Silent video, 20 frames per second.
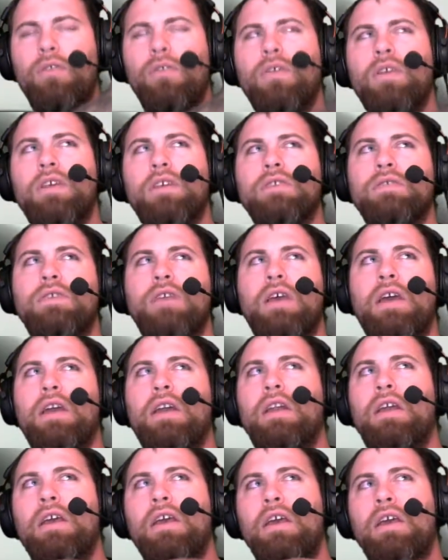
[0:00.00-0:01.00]
thing is
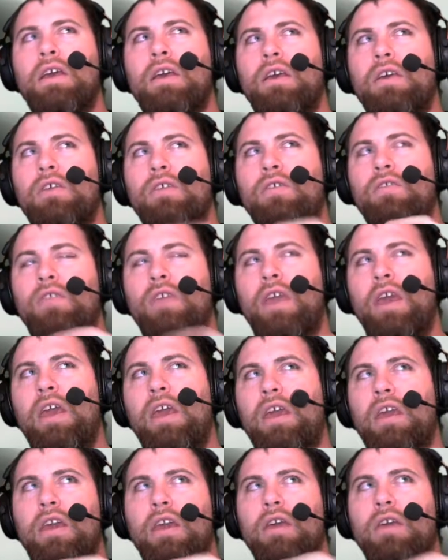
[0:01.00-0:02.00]
that
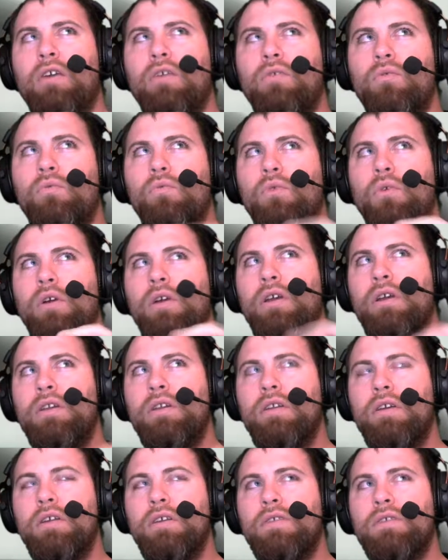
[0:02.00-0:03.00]
they
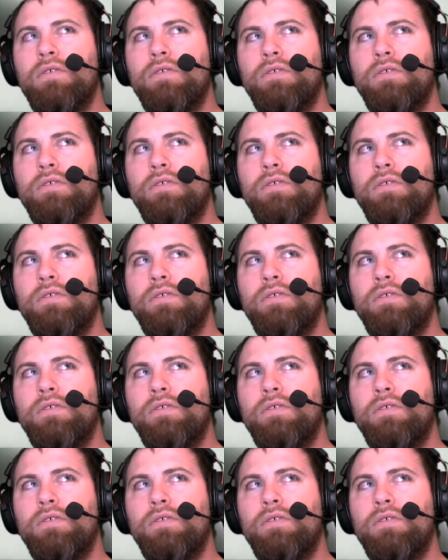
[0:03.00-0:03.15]
would,